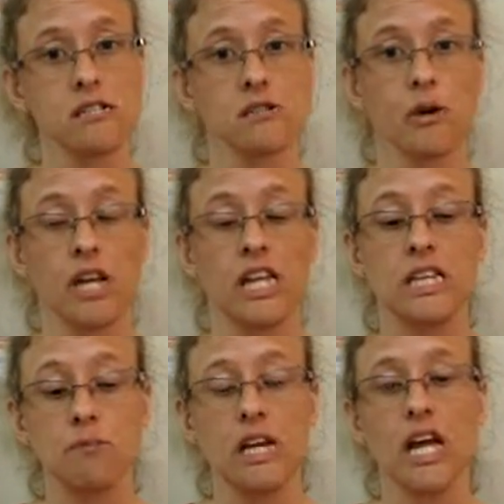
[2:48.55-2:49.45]
so I'd
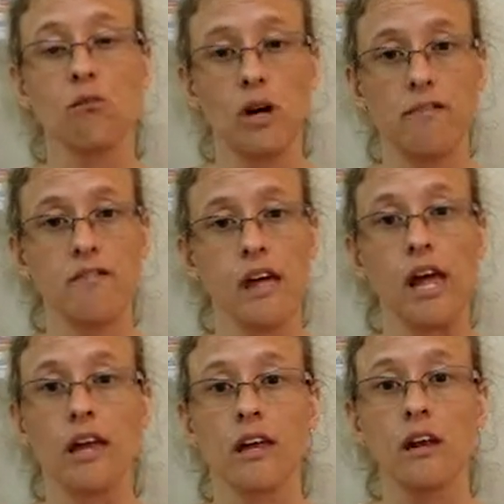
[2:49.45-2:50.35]
eliminate one
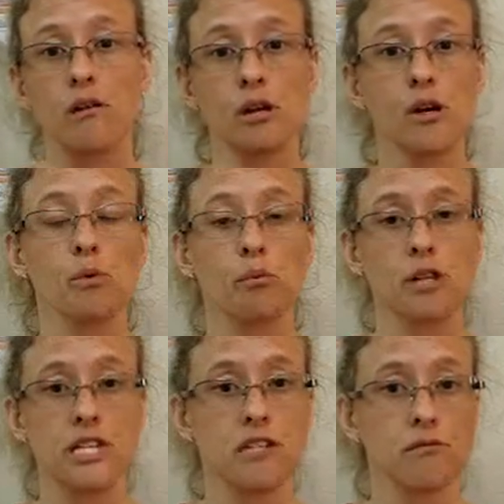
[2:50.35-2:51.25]
thing and I would
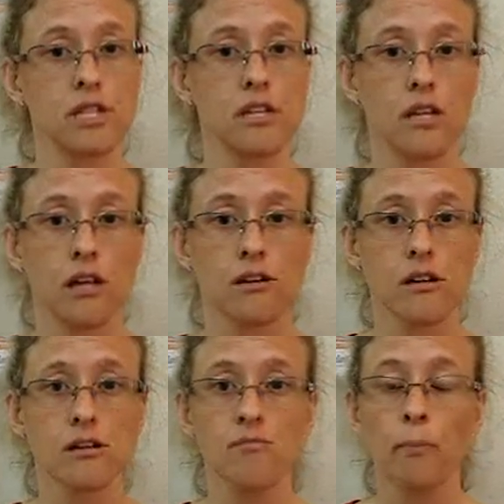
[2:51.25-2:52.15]
replace it with
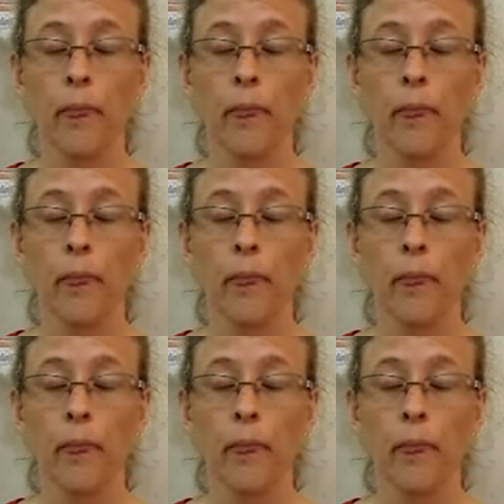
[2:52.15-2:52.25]
another.